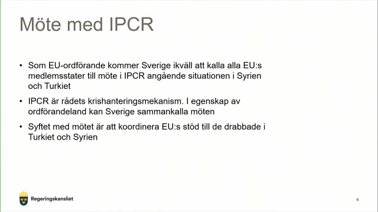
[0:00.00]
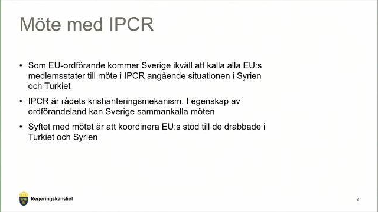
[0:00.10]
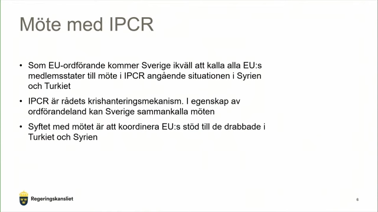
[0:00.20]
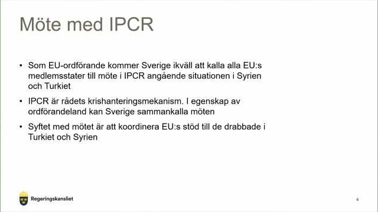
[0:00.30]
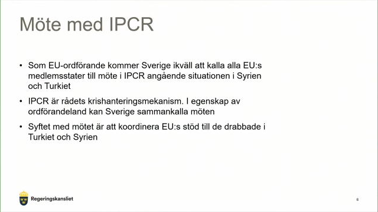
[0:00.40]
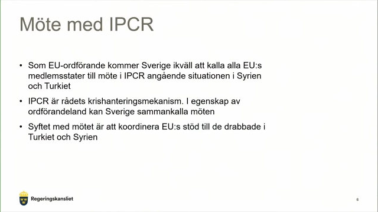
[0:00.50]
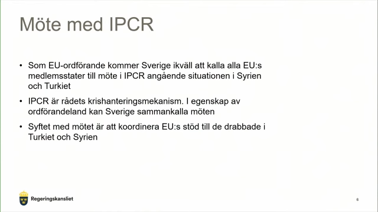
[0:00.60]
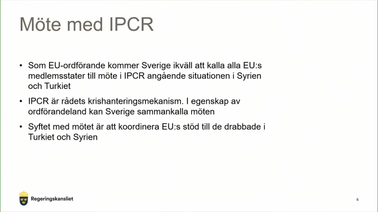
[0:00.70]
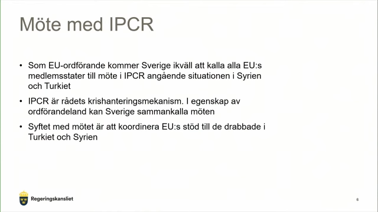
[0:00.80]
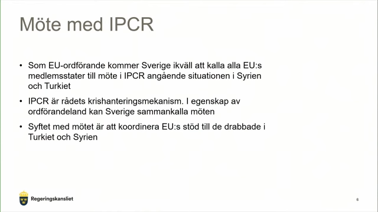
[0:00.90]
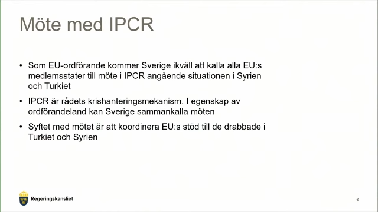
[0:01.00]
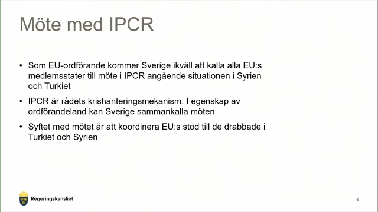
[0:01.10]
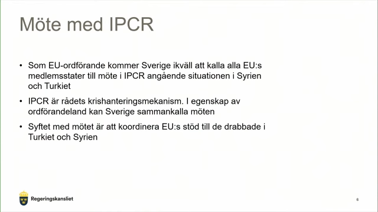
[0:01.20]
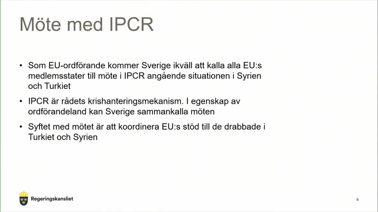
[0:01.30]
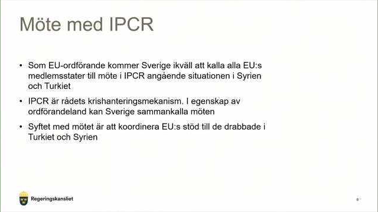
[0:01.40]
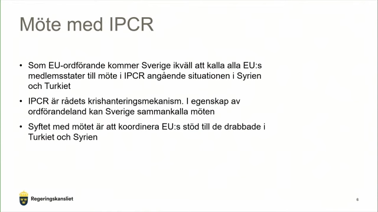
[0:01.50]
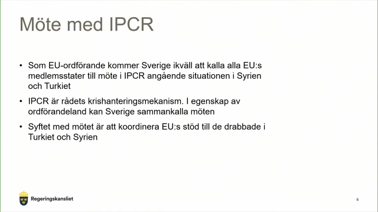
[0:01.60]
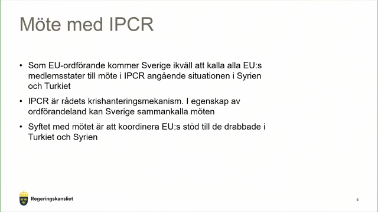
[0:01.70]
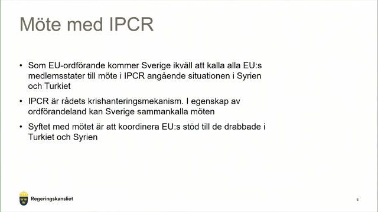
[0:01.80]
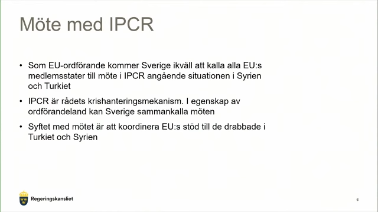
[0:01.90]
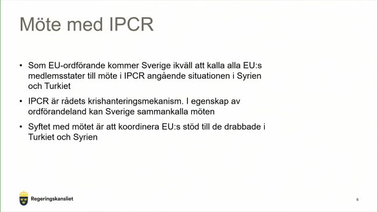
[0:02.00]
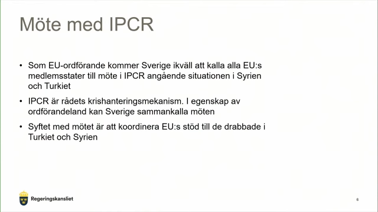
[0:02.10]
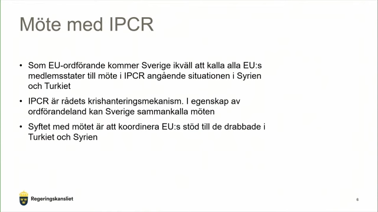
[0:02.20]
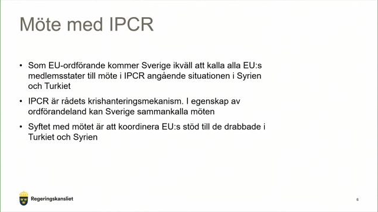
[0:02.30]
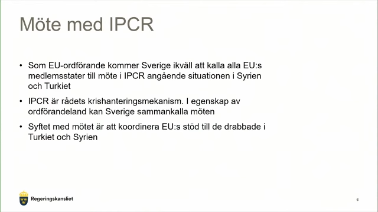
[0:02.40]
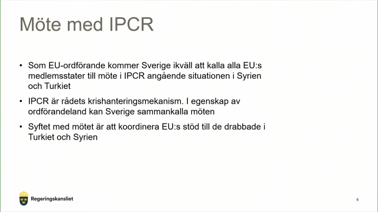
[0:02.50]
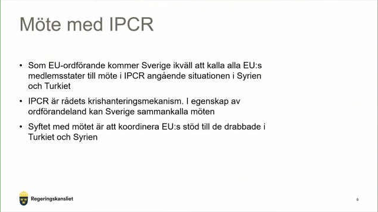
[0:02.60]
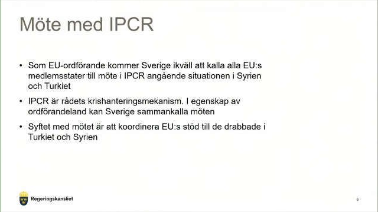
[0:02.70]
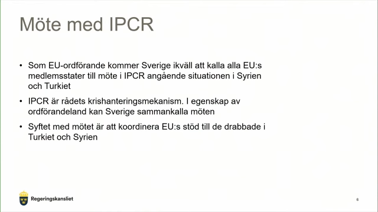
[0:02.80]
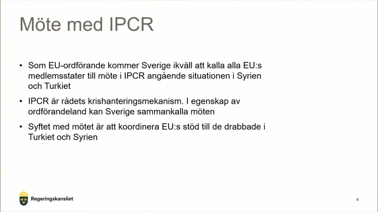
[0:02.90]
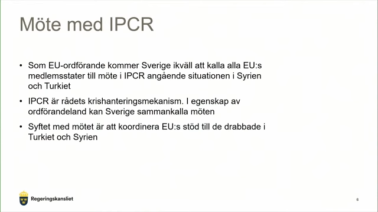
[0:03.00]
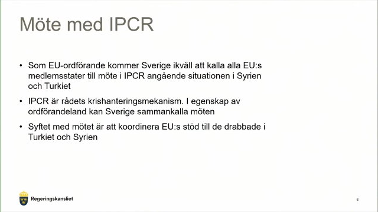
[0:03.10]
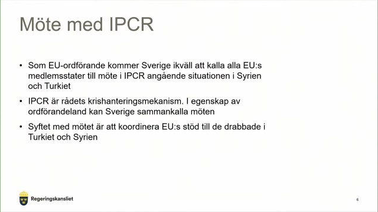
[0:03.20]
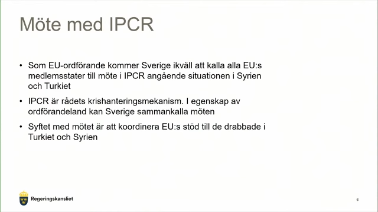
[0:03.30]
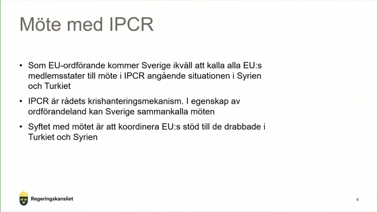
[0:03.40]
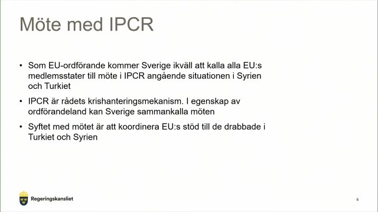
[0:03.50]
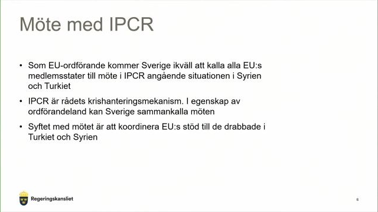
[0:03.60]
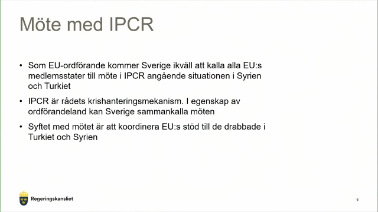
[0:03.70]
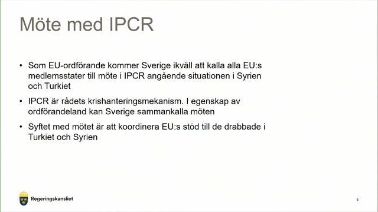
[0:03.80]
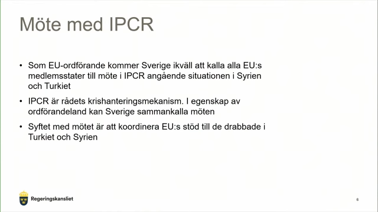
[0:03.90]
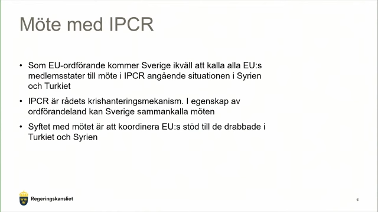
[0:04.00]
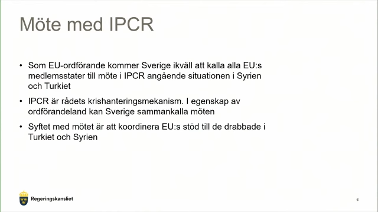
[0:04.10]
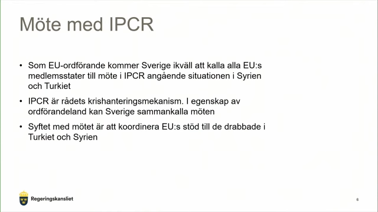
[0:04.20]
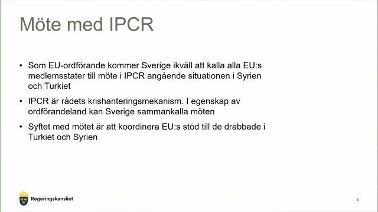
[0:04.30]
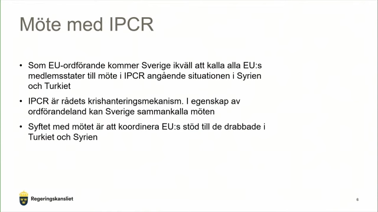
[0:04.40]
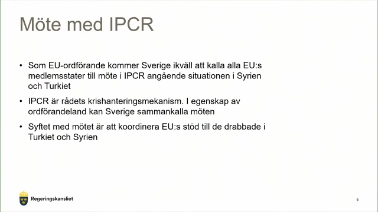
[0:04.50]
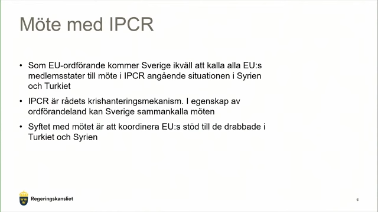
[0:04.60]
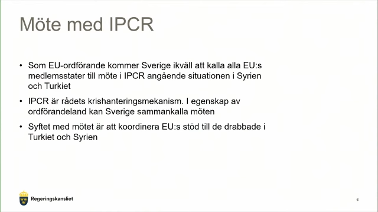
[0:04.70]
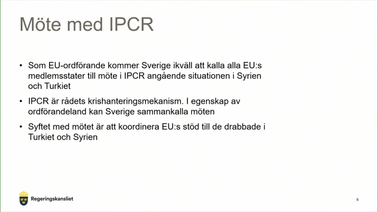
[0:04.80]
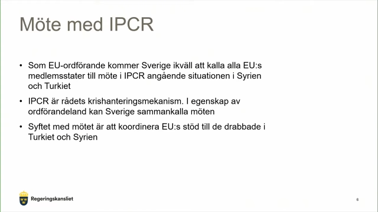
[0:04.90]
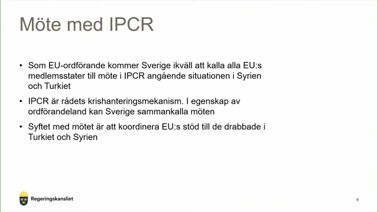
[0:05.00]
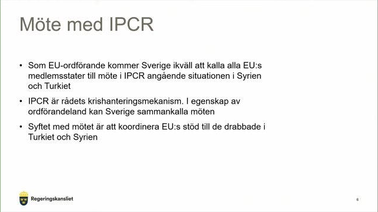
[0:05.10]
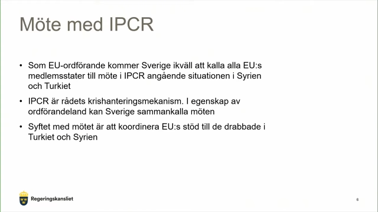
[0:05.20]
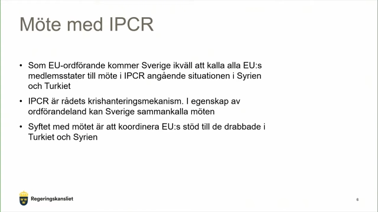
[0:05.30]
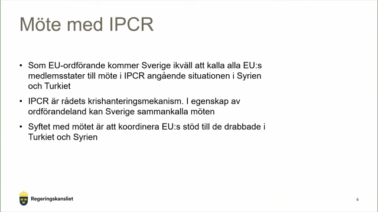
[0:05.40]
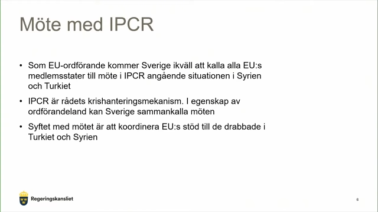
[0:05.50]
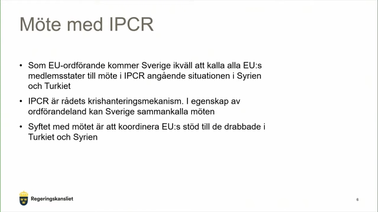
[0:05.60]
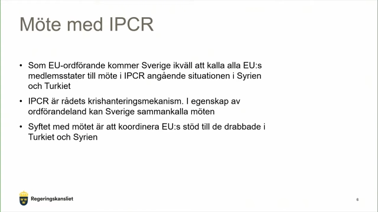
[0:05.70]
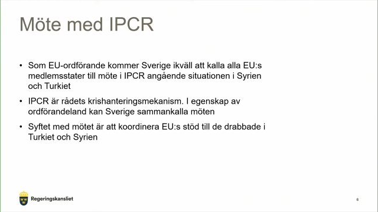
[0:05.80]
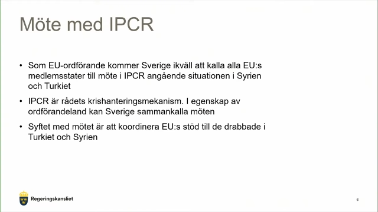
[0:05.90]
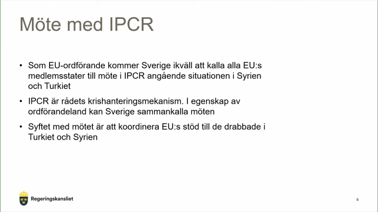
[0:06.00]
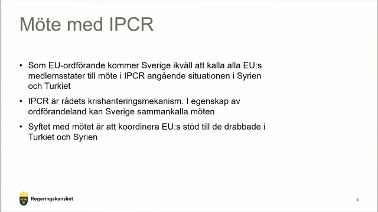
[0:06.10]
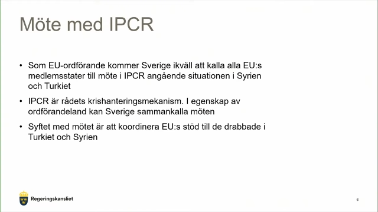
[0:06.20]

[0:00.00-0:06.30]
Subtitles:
Nobody's mouth can be seen.